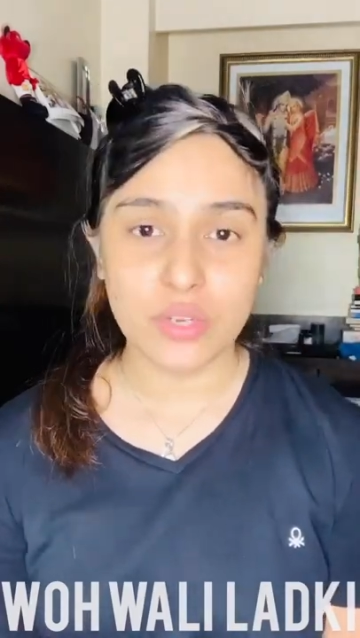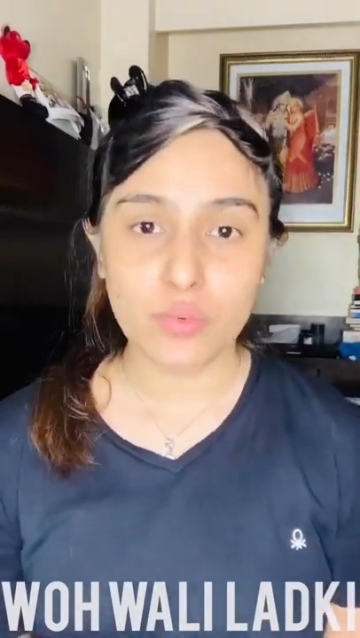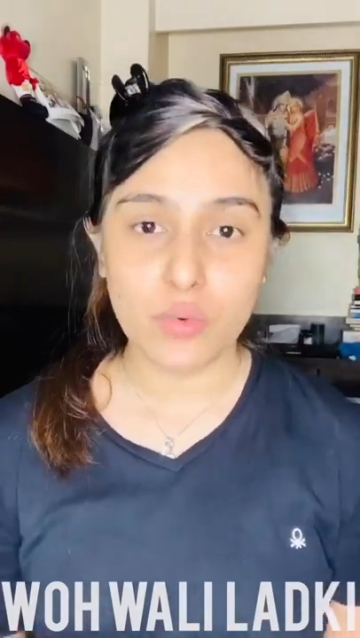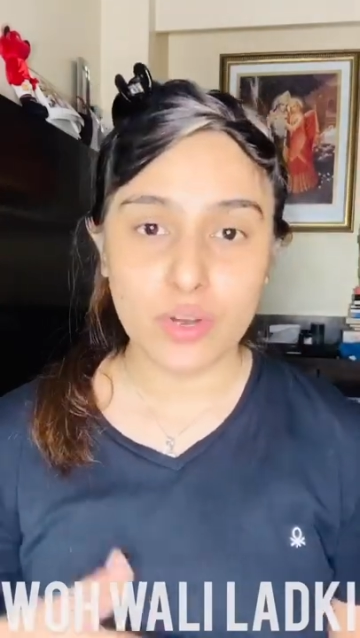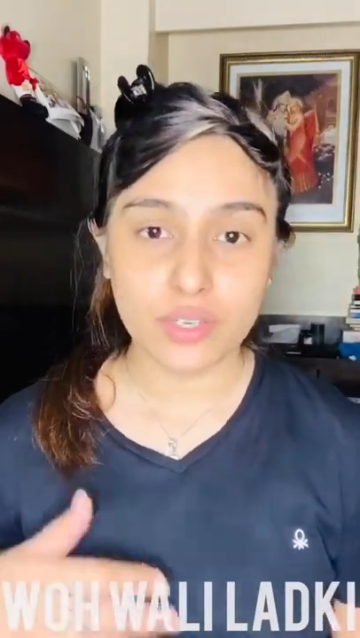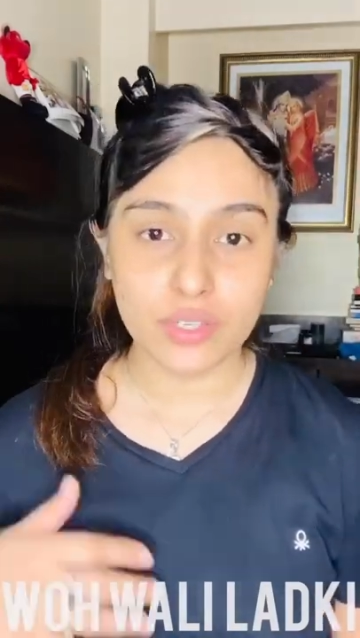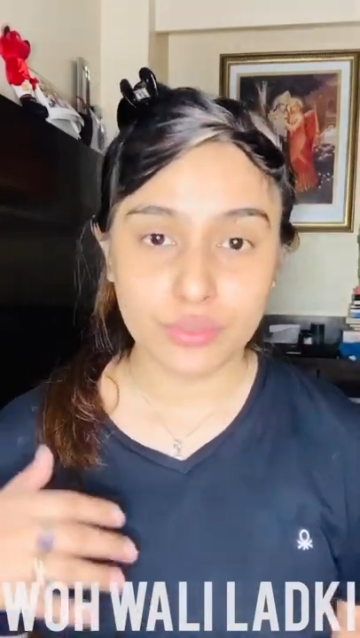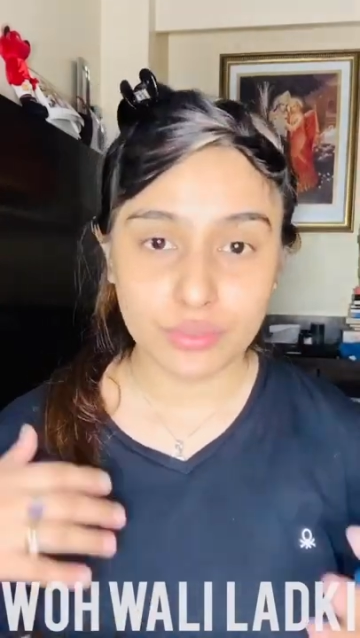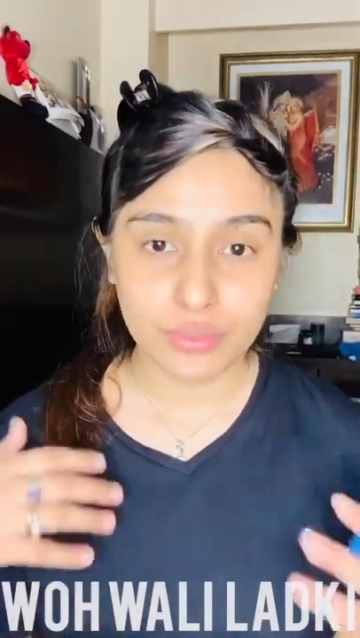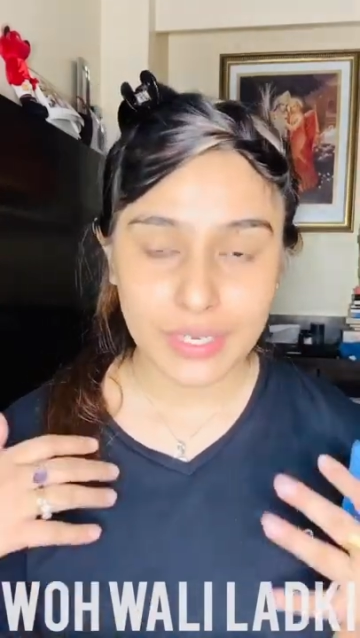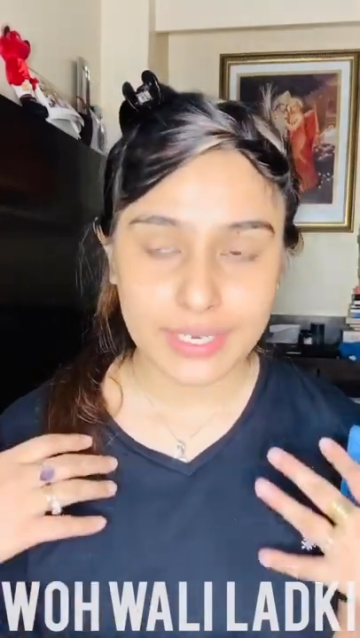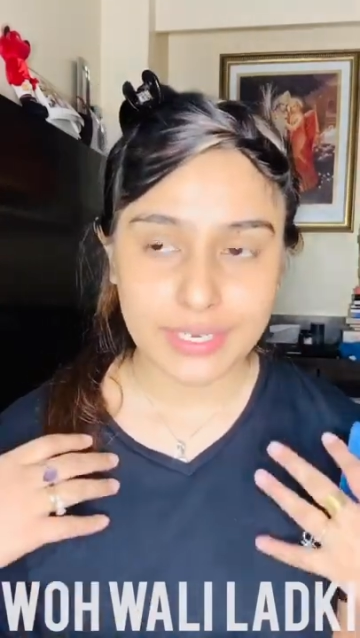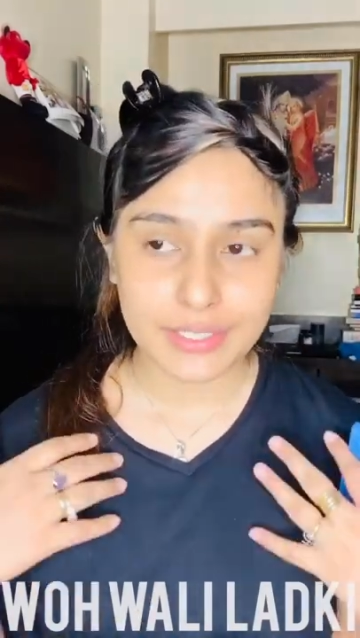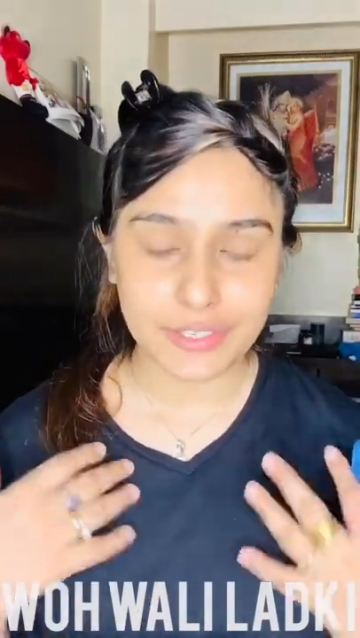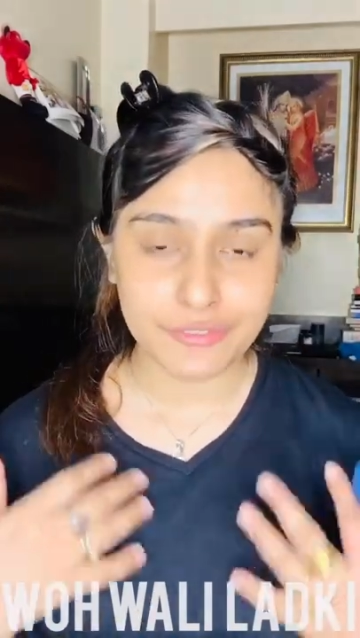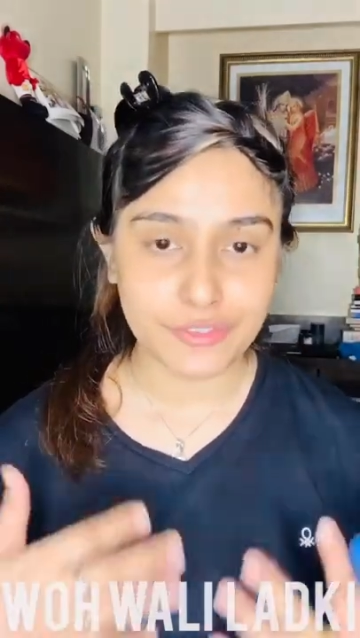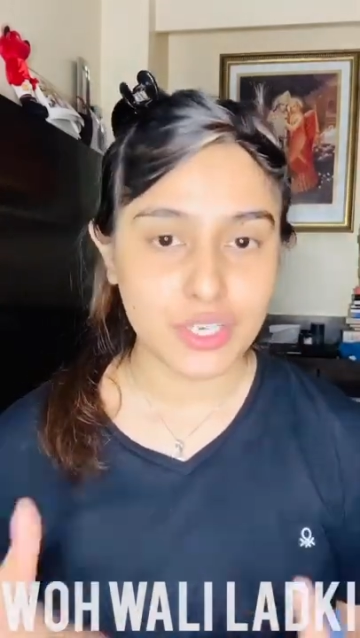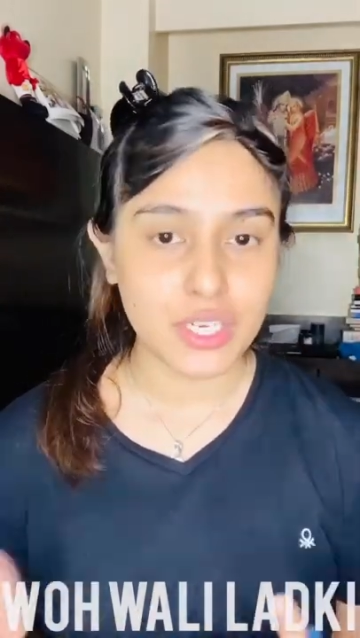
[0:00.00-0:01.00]
you want to go like a
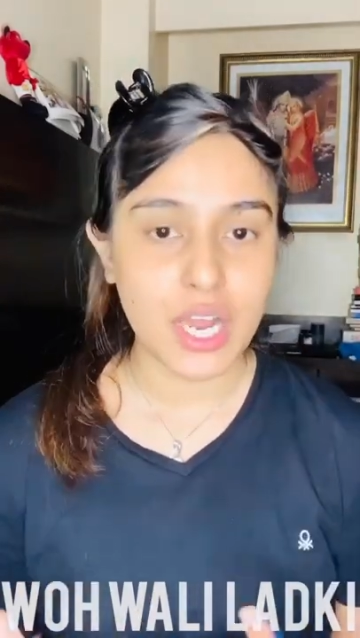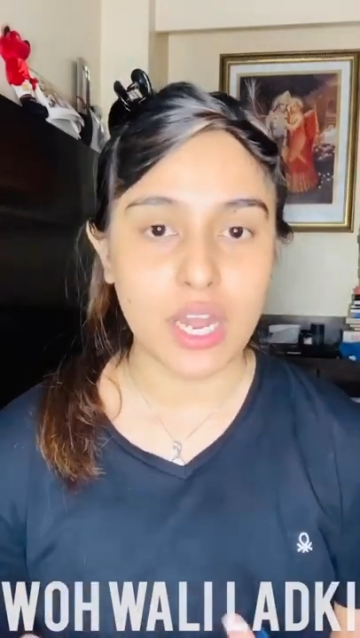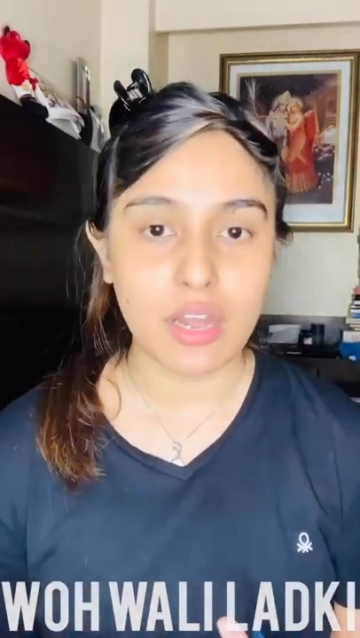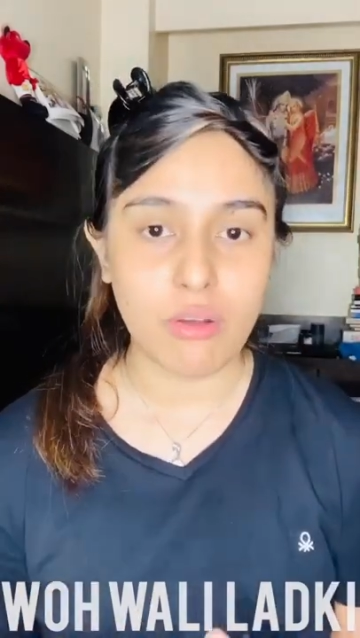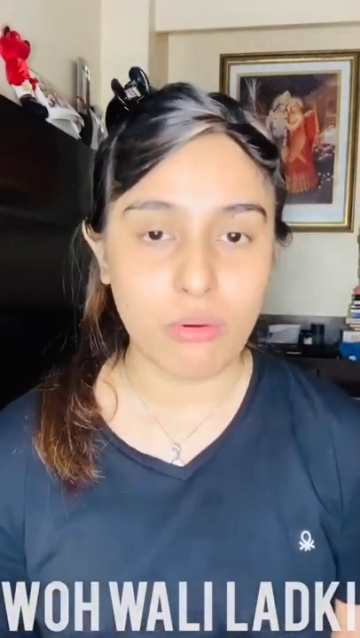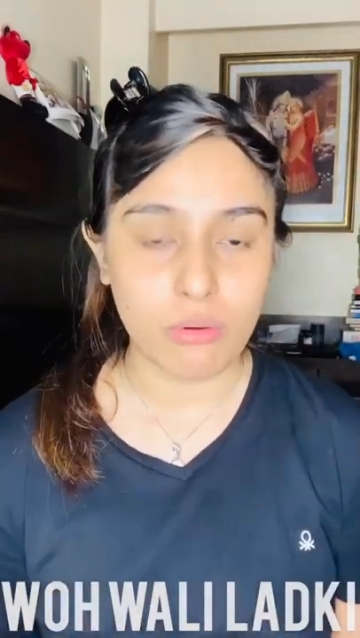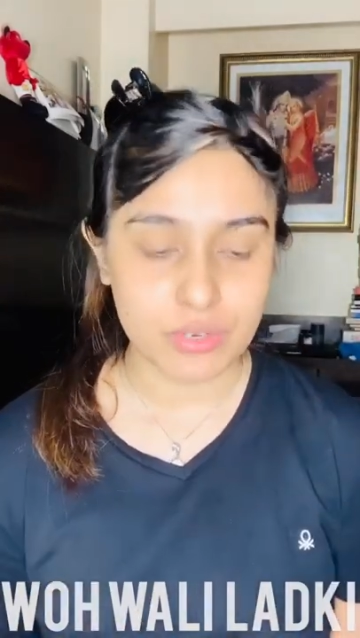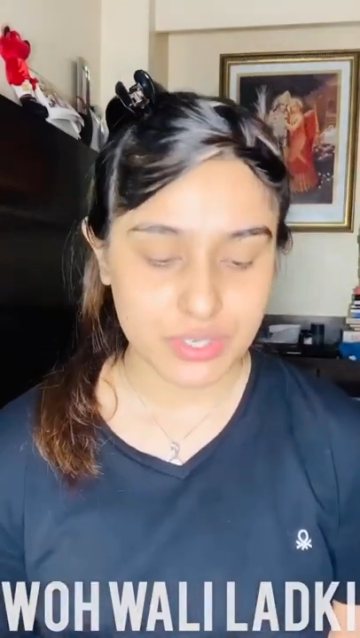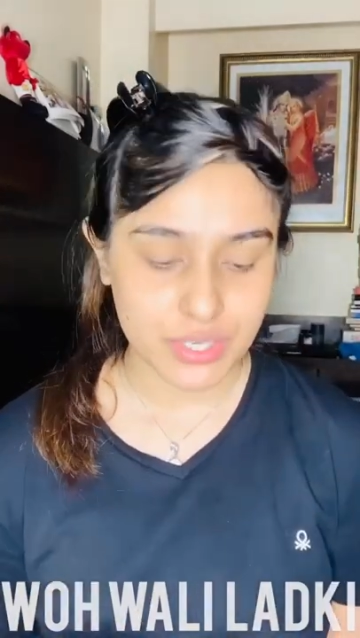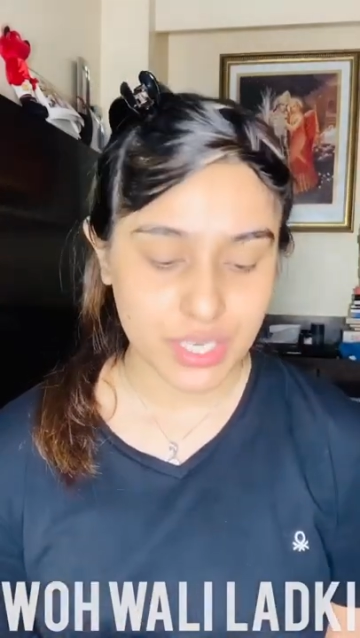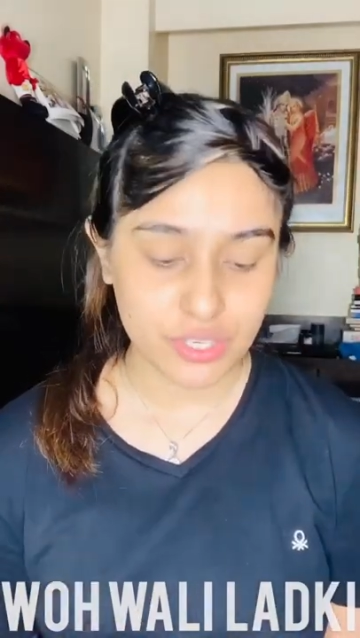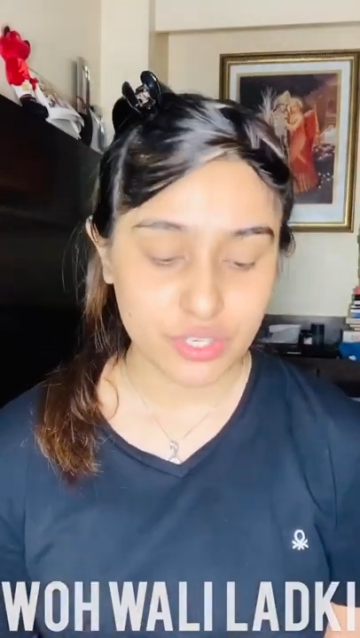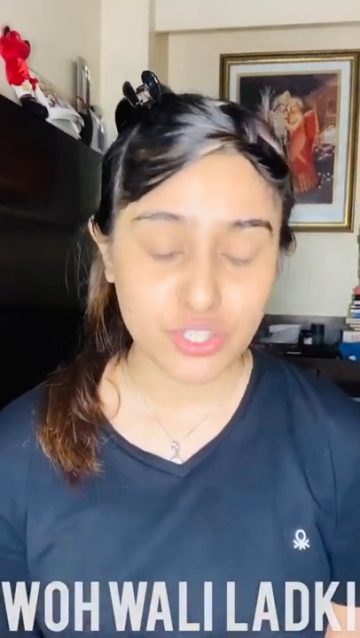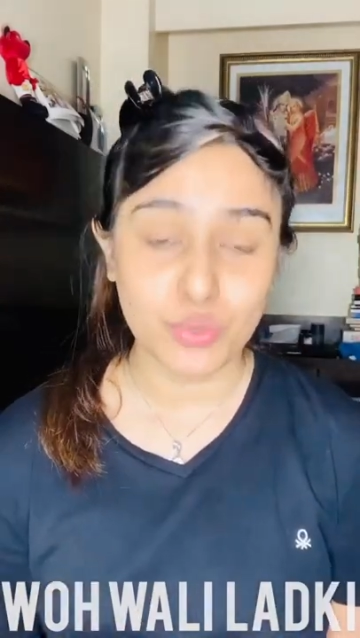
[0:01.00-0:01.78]
different color altogether,